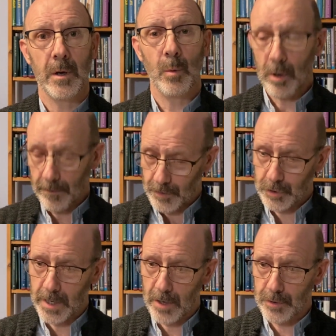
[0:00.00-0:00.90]
What if the
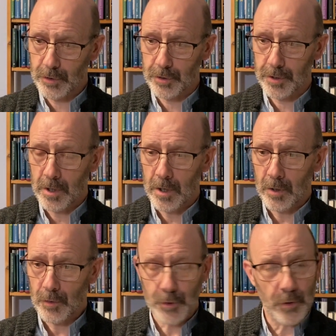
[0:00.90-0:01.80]
chair is just
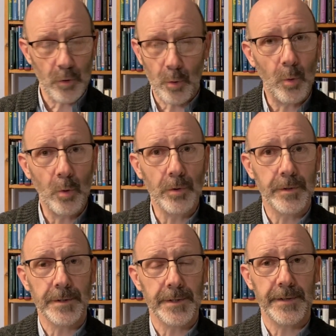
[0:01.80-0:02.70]
too
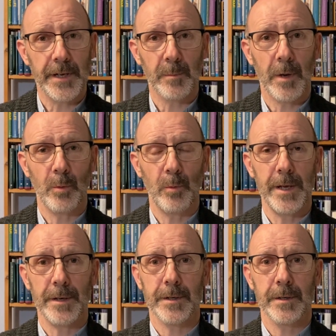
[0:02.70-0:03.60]
old to take my
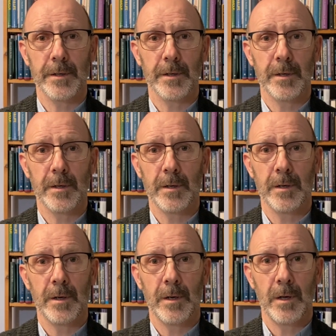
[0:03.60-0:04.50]
weight?
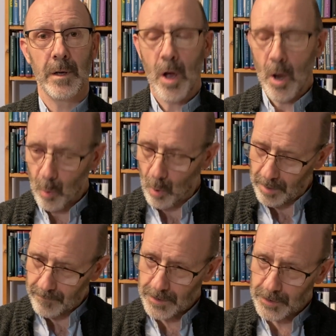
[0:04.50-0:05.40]
What
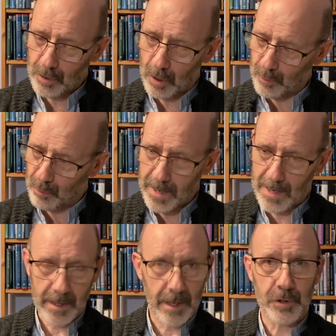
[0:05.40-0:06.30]
if it's not
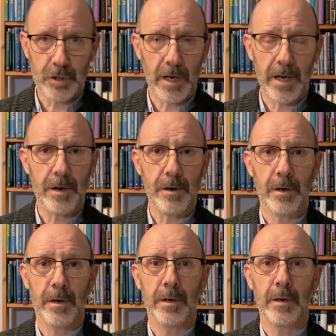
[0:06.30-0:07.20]
really a chair?